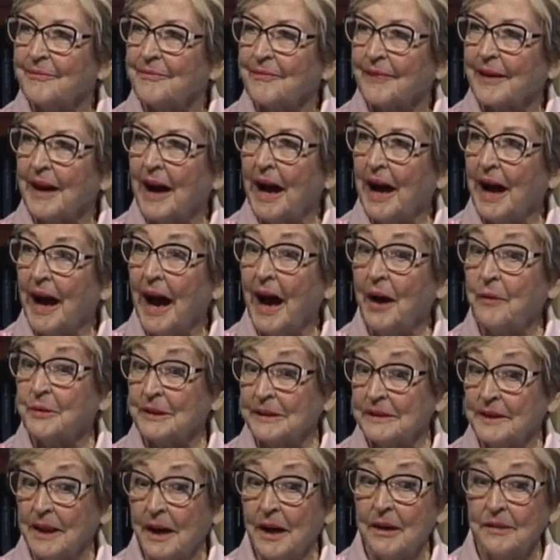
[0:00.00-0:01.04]
I would
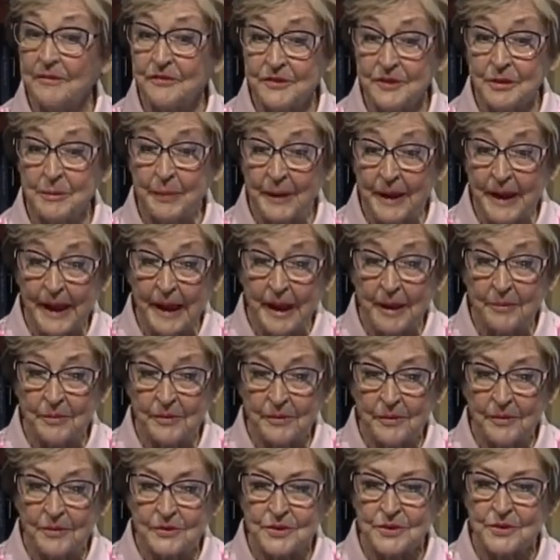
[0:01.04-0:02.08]
love to be
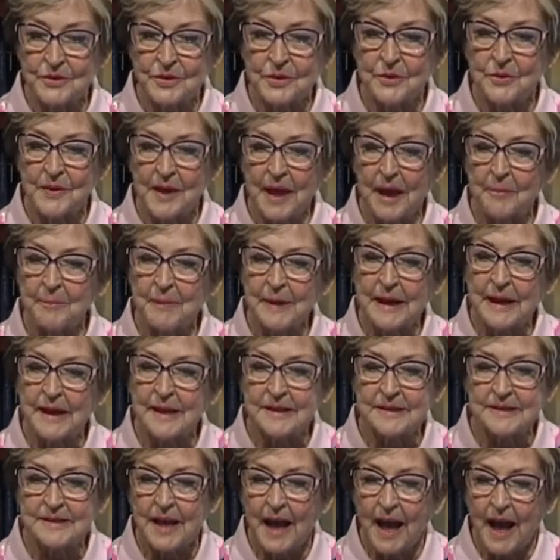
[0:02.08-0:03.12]
able to do that,
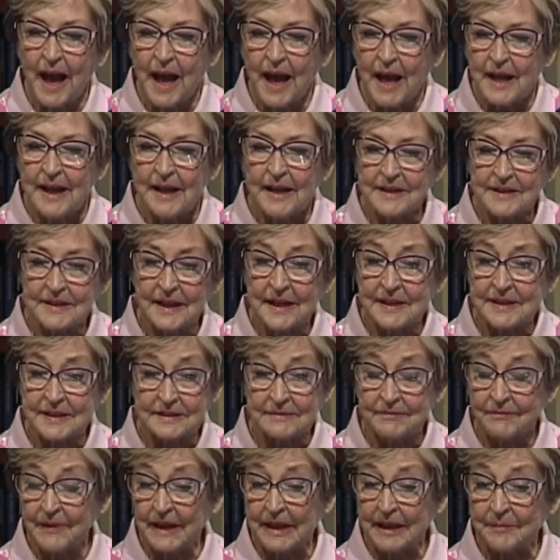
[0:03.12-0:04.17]
because it's
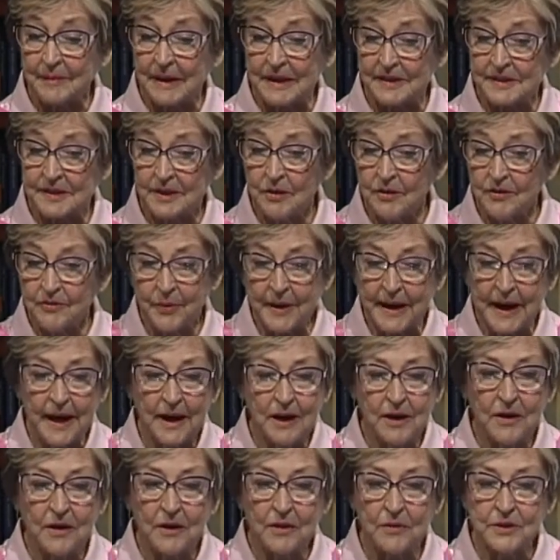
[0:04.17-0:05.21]
like myself, when I
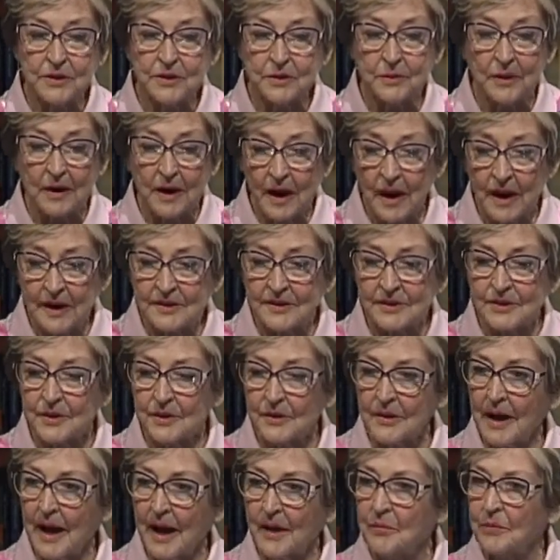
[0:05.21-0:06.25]
go to a concert,
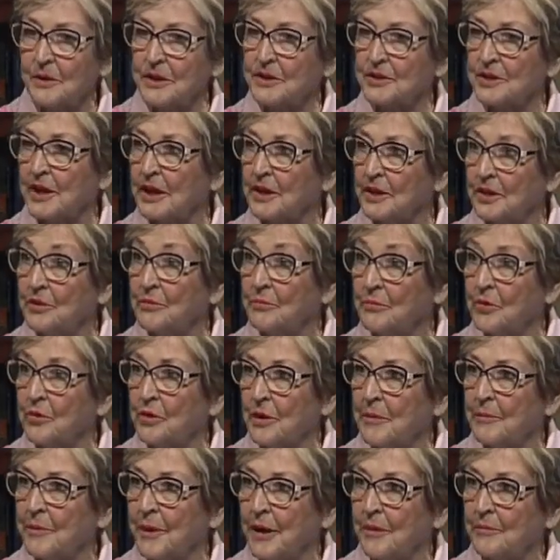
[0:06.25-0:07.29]
I wish I knew more
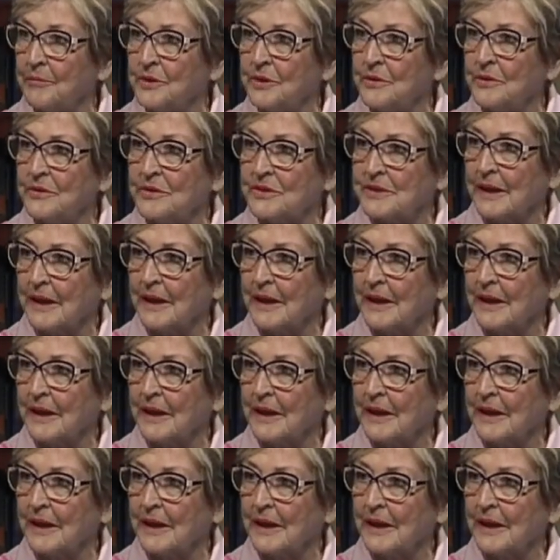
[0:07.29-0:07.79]
about music.